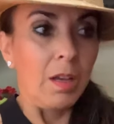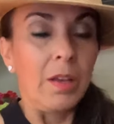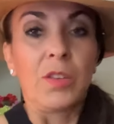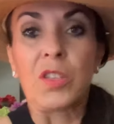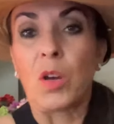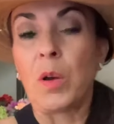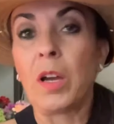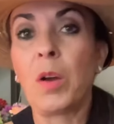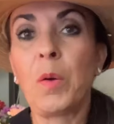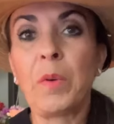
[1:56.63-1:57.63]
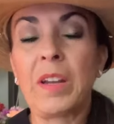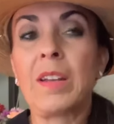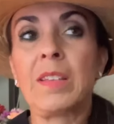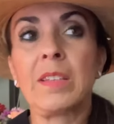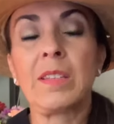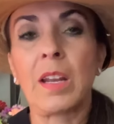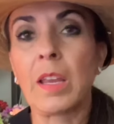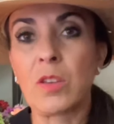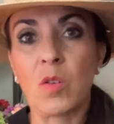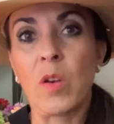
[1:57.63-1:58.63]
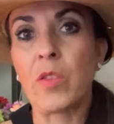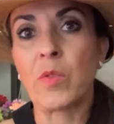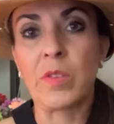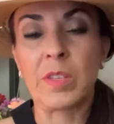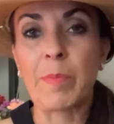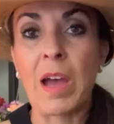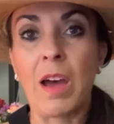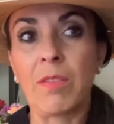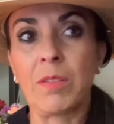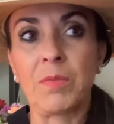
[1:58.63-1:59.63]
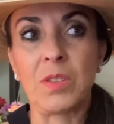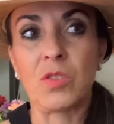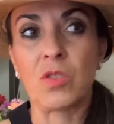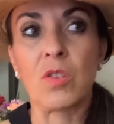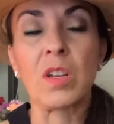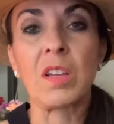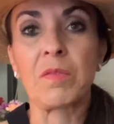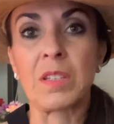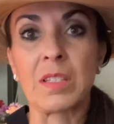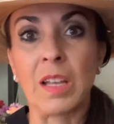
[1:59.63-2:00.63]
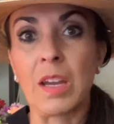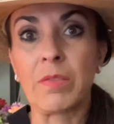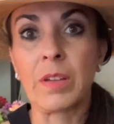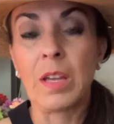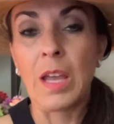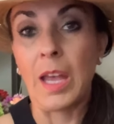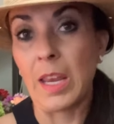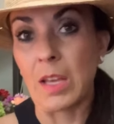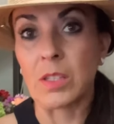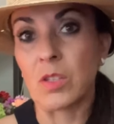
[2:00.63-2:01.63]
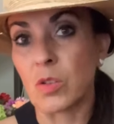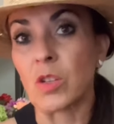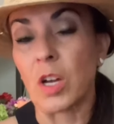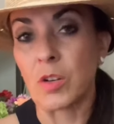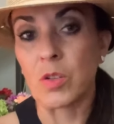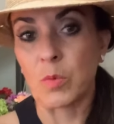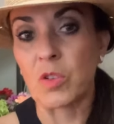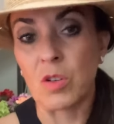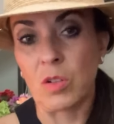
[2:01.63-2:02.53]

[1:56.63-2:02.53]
So what it is that he's going through this path of his journey of his life, and he has his two daughters, which are